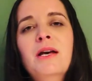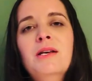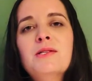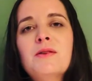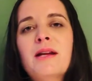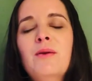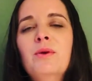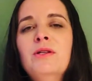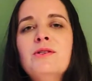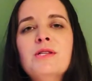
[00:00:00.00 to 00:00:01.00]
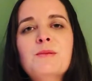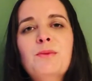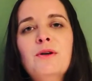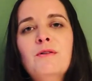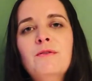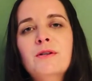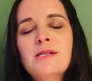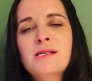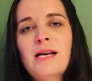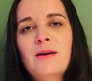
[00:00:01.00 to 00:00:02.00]
so that I wouldn't just pull
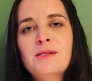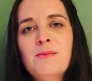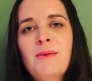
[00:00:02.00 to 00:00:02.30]
verses out to